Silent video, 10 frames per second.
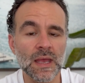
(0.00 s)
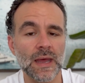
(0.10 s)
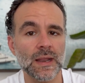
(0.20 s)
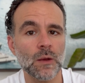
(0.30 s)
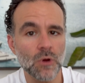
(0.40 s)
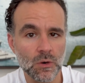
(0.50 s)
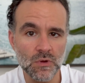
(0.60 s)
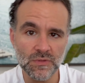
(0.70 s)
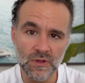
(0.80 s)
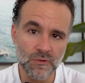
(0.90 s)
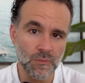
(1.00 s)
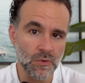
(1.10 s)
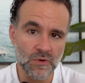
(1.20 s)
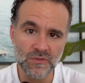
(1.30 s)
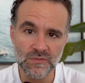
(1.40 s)
And I work with
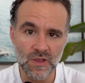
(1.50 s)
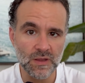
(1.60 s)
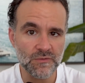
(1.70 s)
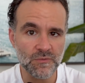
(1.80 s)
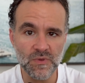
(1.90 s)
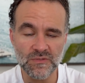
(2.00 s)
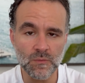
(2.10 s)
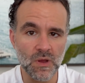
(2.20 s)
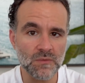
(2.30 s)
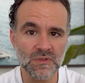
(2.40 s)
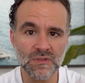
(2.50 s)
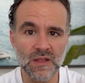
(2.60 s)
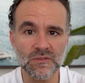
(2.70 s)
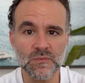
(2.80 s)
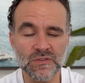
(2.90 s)
entrepreneurs, executives, busy moms and
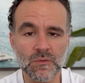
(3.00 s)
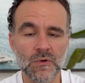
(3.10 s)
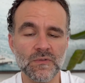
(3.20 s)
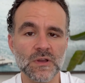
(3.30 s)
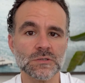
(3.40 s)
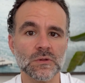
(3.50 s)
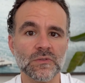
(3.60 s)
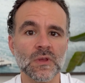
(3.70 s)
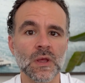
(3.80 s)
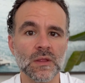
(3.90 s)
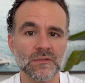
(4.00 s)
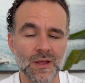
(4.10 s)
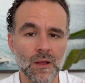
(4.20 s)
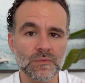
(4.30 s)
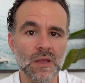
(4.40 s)
dads, busy professionals to
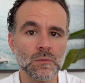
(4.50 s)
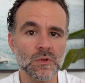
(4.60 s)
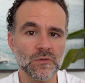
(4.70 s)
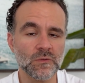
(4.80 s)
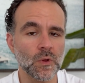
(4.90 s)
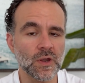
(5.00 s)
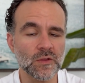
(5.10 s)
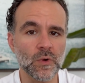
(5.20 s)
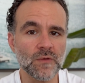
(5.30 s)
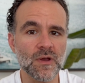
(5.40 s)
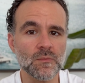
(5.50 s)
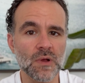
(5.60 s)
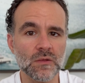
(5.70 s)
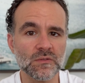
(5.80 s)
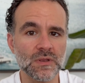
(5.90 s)
help them lose 20 to 25
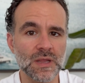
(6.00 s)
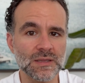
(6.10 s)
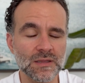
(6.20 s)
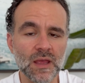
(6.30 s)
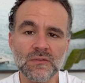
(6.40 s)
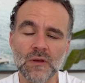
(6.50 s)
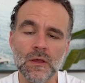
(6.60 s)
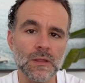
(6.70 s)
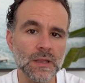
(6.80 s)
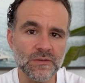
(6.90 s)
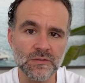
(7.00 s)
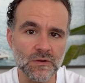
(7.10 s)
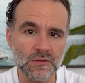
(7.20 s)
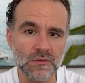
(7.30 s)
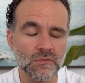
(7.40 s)
pounds in 90 days. All the links are
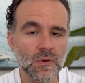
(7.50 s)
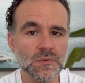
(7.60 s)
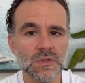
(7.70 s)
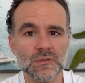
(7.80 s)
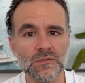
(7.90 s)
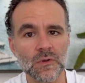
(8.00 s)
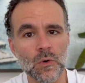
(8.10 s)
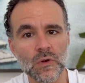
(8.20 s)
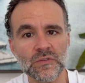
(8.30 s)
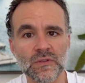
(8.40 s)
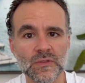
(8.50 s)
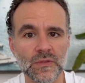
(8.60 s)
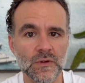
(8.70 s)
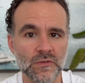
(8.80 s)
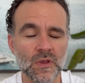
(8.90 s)
in the description. There's a course and
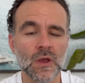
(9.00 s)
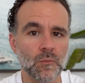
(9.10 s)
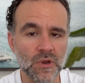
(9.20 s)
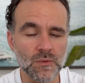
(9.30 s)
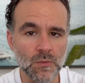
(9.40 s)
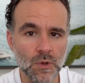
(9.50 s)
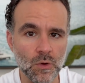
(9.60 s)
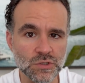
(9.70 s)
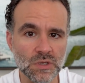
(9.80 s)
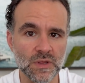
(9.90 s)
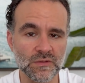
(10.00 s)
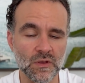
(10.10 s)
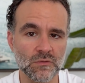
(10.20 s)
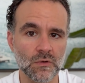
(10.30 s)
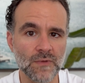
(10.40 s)
then there's premium coaching that's
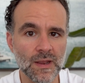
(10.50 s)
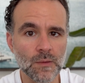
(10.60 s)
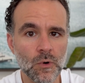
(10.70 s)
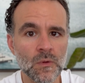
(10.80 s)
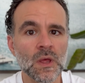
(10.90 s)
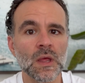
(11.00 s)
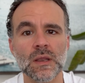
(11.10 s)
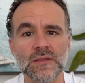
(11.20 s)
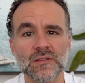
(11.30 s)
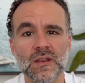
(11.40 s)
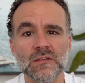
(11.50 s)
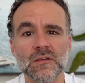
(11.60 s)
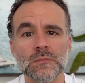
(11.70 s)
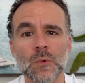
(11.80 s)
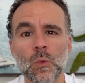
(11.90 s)
also available. Let's get into
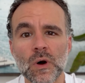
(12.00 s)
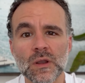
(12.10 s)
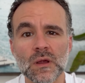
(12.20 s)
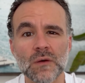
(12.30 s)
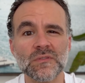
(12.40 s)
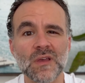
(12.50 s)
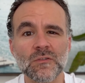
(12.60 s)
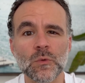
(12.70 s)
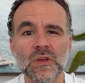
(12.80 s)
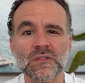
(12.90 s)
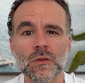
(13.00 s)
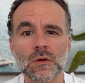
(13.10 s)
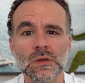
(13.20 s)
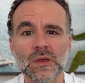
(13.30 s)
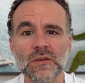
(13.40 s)
number 1 of 7 ways that you
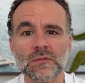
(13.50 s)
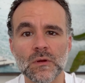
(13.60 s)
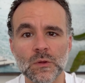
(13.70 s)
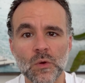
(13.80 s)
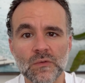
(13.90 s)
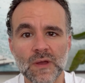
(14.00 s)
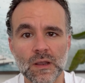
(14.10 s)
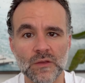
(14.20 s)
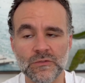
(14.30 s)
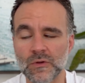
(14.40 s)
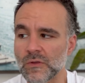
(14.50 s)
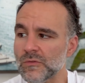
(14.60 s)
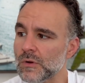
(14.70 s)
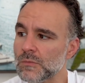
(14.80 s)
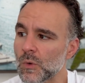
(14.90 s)
can kickstart your fat loss journey. So
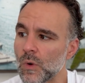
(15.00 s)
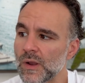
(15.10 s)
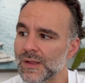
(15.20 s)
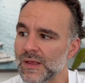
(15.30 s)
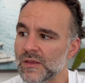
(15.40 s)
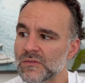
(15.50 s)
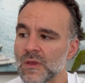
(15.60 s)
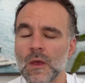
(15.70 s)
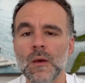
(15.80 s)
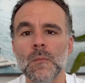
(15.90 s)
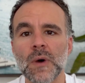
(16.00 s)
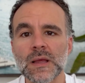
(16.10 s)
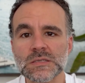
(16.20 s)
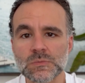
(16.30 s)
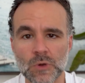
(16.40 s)
number 1 is buy
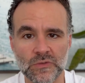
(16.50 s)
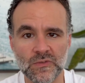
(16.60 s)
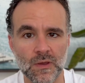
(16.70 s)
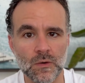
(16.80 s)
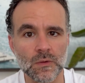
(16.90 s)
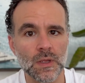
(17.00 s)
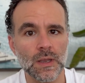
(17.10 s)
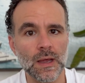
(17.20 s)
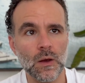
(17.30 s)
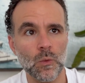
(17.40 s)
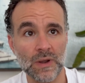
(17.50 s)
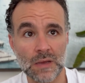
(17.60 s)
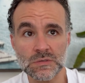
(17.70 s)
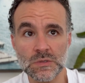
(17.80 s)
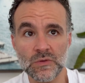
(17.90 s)
a smart scale. Now, when I
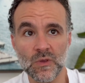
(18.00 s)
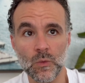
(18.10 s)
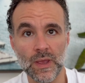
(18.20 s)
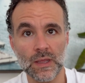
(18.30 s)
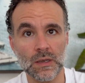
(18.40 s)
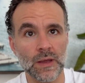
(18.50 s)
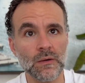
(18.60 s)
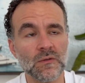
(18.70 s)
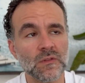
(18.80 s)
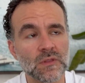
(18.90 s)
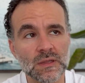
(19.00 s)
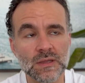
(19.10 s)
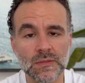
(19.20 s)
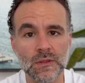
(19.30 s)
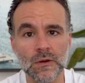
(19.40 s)
was losing weight, I don't even think
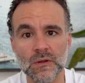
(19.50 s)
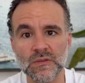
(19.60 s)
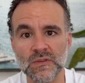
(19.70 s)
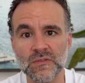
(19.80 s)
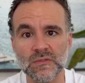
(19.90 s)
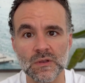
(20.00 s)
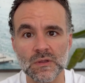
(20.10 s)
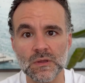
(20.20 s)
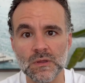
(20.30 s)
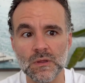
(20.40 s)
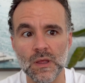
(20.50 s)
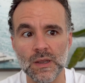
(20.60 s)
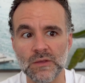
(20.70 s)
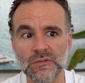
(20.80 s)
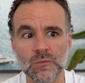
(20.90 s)
that there existed
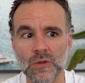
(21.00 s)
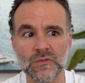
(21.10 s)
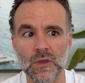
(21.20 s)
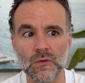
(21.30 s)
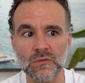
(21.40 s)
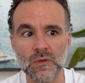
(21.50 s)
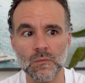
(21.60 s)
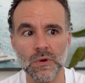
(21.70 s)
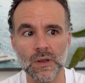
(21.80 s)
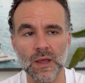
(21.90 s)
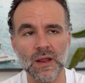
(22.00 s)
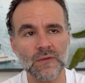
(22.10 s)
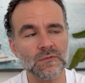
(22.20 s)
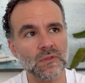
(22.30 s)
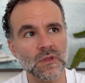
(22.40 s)
any smart scales, but I'd have
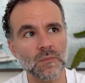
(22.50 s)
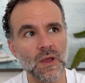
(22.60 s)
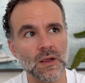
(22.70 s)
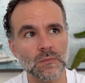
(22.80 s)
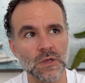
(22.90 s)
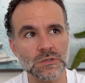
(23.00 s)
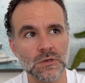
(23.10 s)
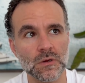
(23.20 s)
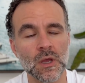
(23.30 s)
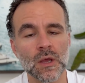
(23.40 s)
to think back. I'm not sure.